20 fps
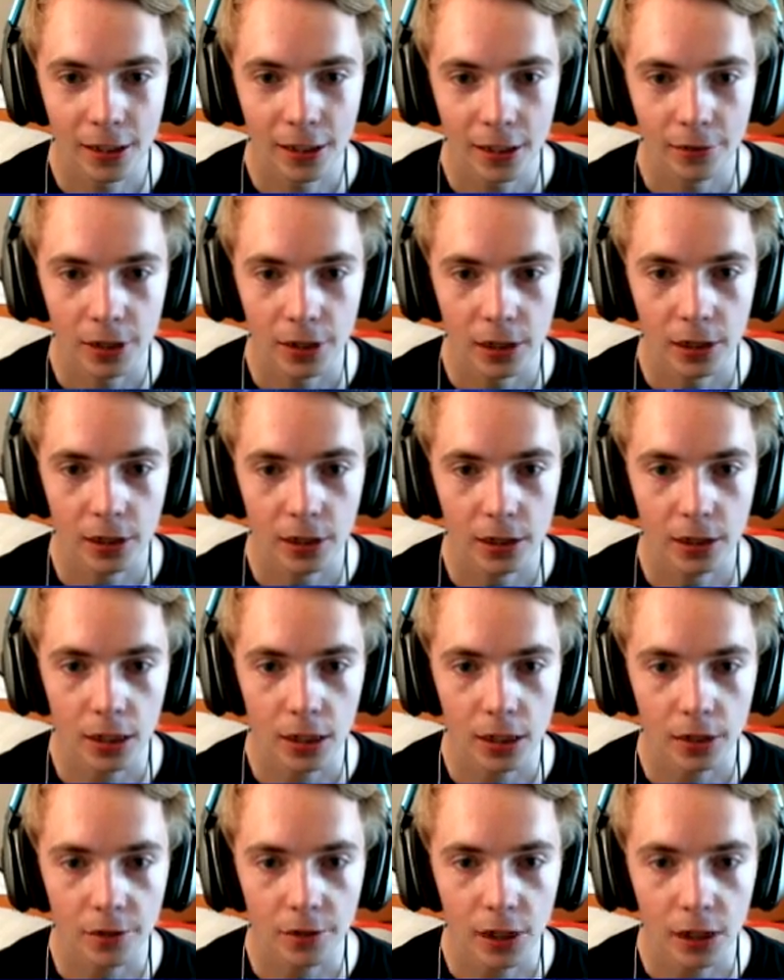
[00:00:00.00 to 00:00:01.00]
not even uh,
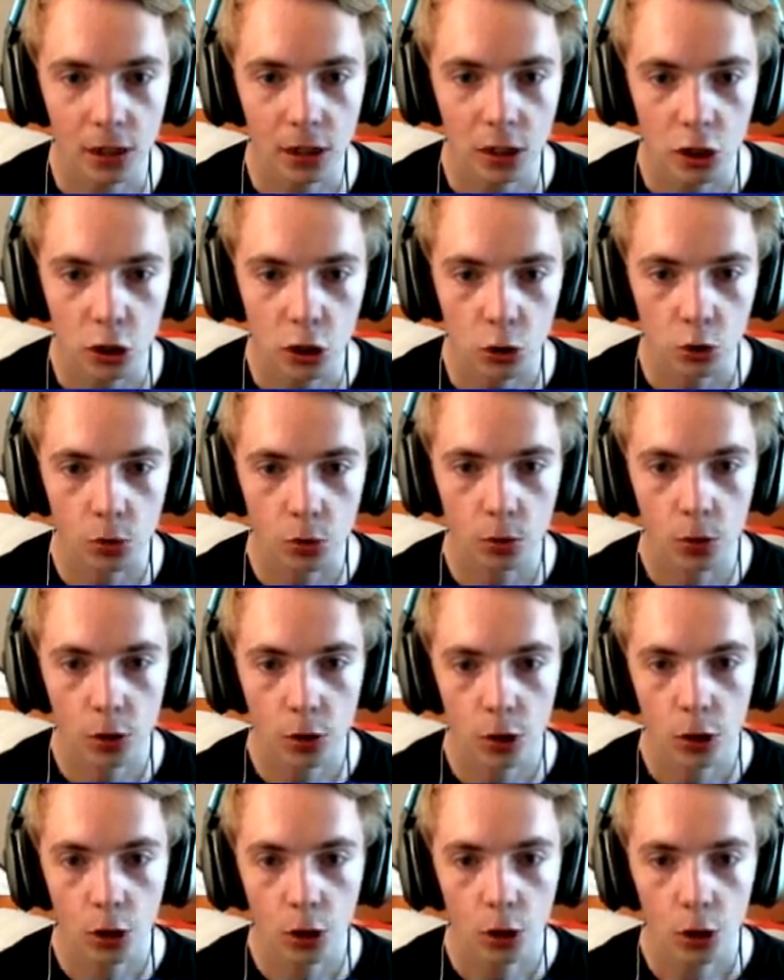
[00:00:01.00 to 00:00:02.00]
not even an issue.
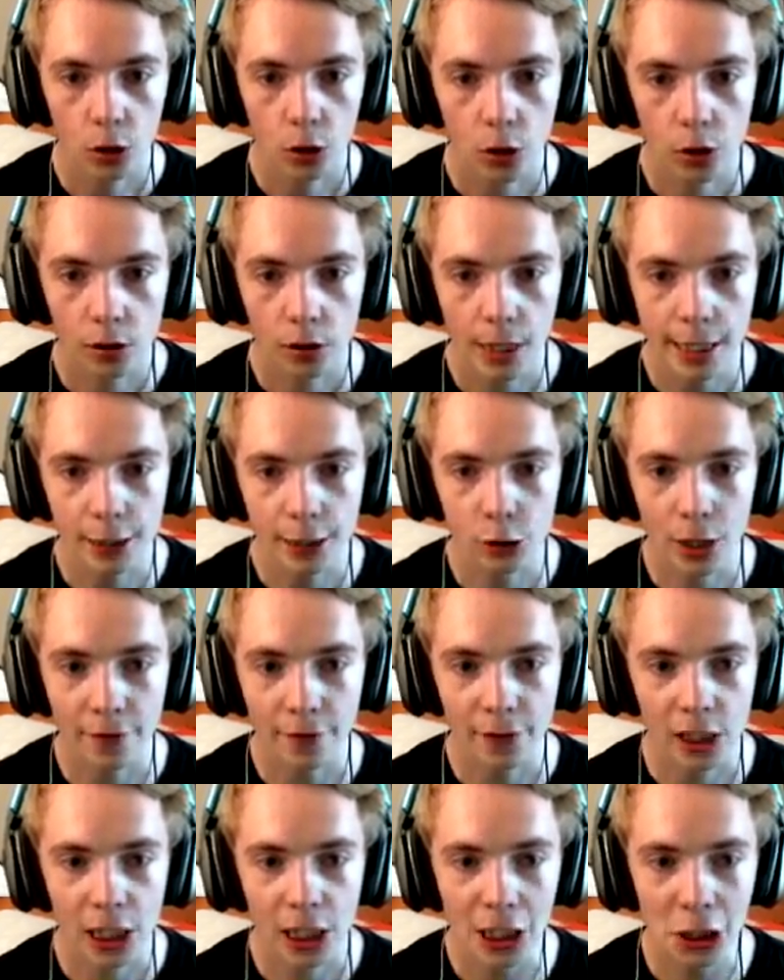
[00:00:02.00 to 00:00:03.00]
Do you have
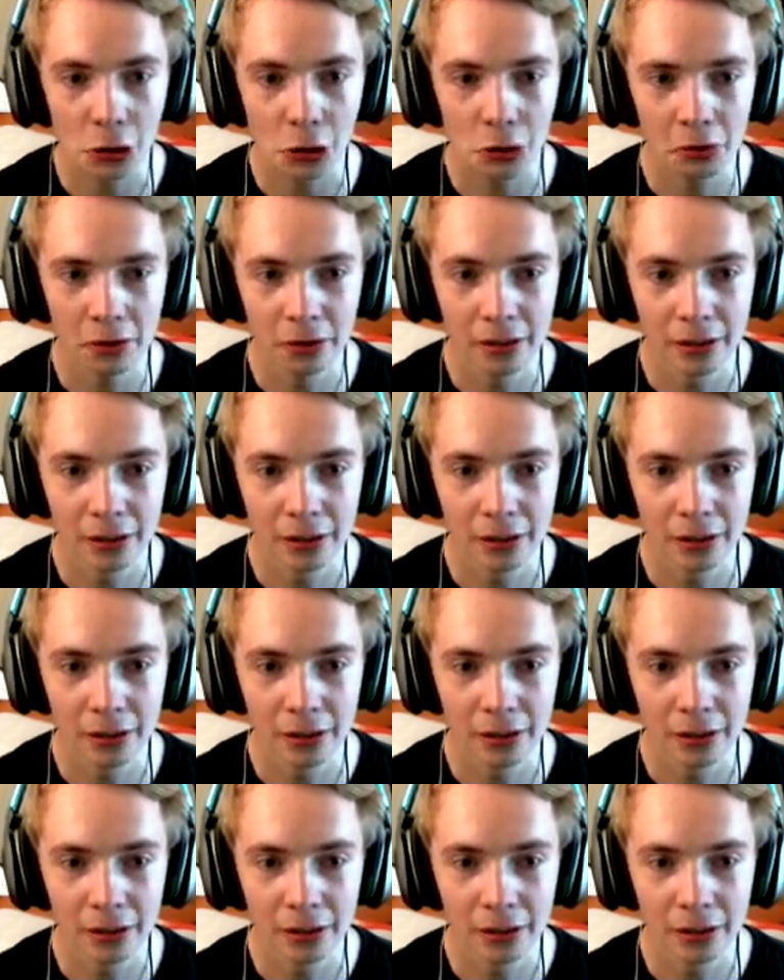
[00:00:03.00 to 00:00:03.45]
a tissue?